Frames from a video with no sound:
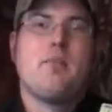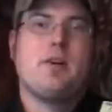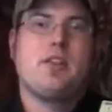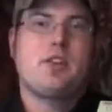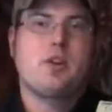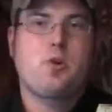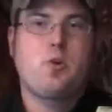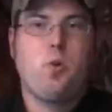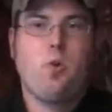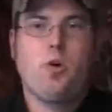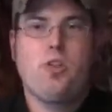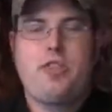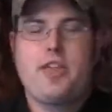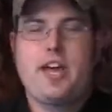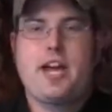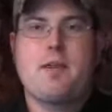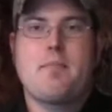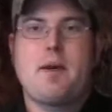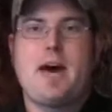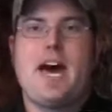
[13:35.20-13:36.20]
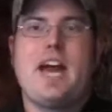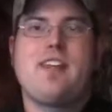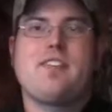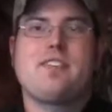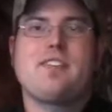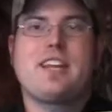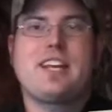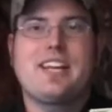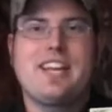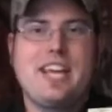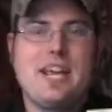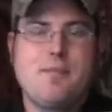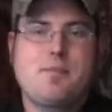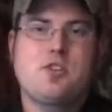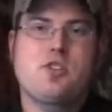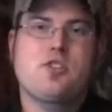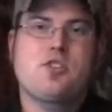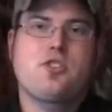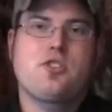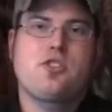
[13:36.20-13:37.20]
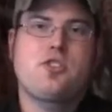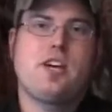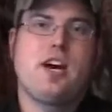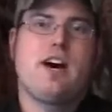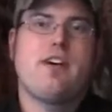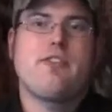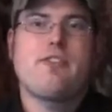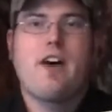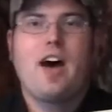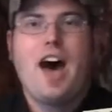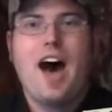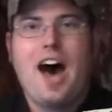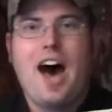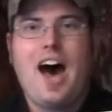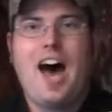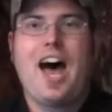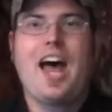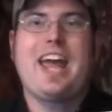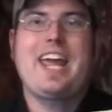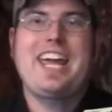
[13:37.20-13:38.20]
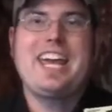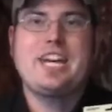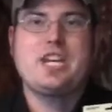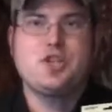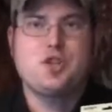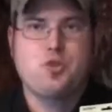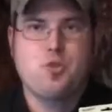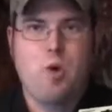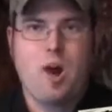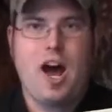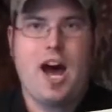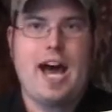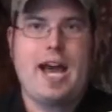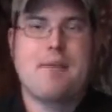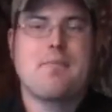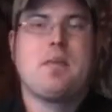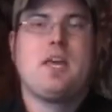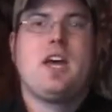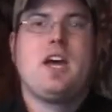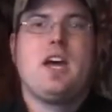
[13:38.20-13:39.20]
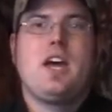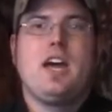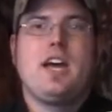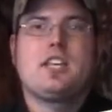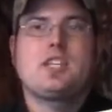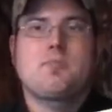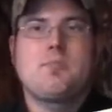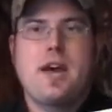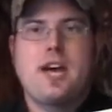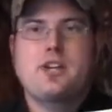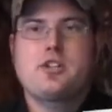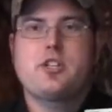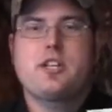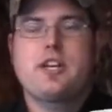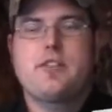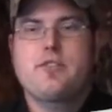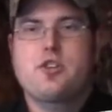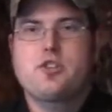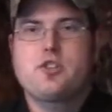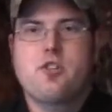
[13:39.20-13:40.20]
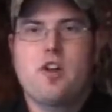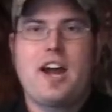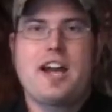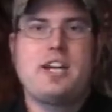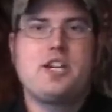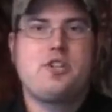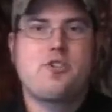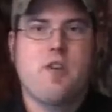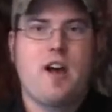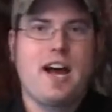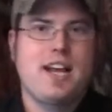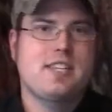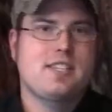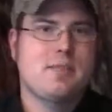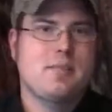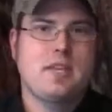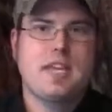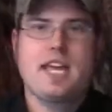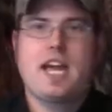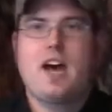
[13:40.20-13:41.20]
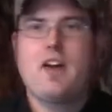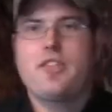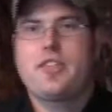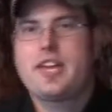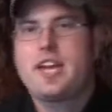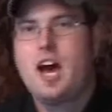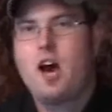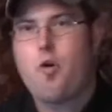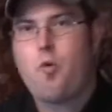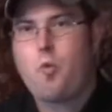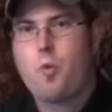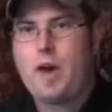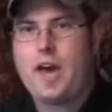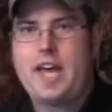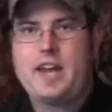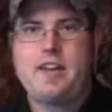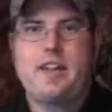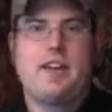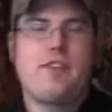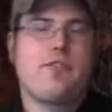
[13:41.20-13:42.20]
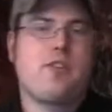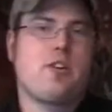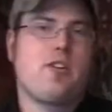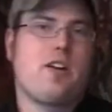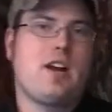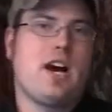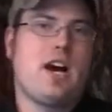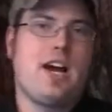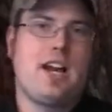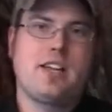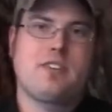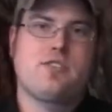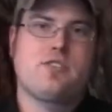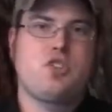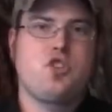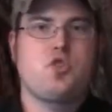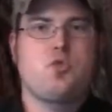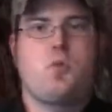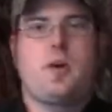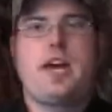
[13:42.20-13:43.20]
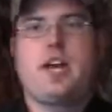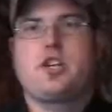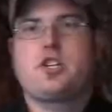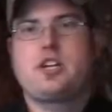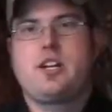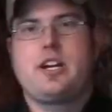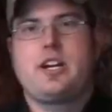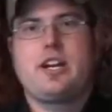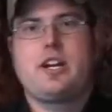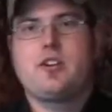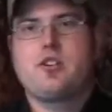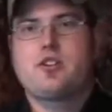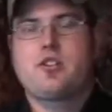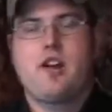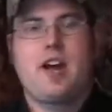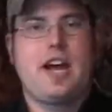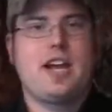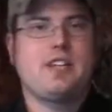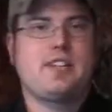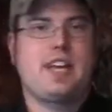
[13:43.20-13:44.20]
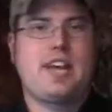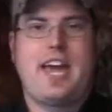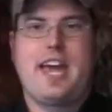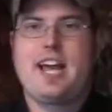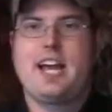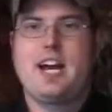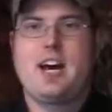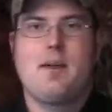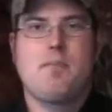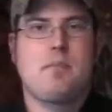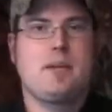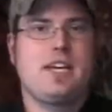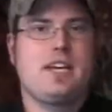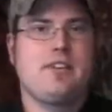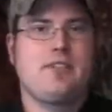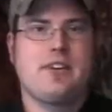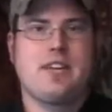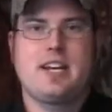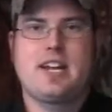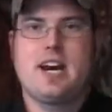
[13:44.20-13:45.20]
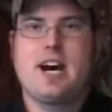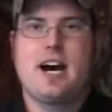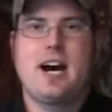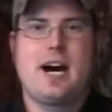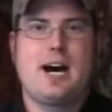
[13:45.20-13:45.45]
But the cool thing about it is that it keeps your stuff high and dry, especially if you're trying to dry something out that got wet, if you're in a hunting situation and you're trying to hang up even